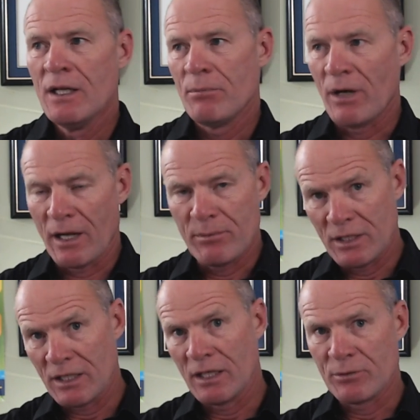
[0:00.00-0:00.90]
by
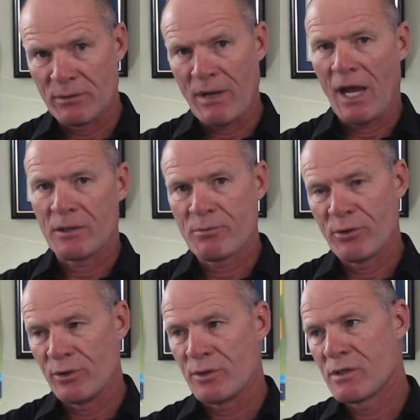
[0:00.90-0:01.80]
being able to mass
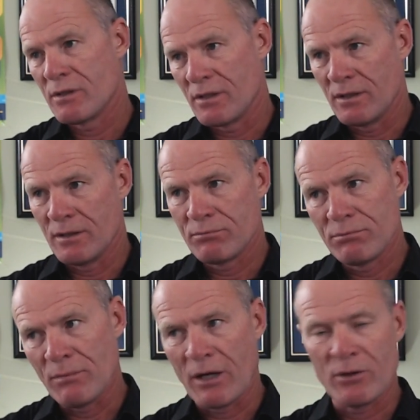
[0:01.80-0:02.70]
produce the
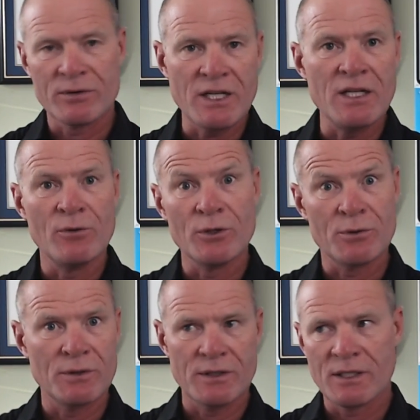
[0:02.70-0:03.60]
Model T, which
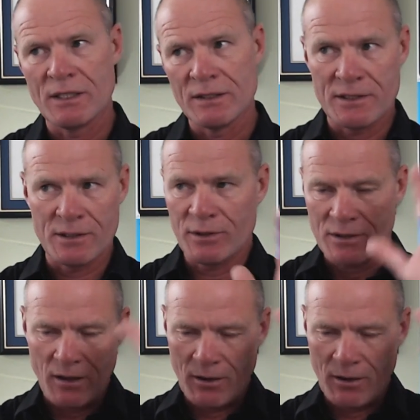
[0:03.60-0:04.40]
was the tin limousine. We could talk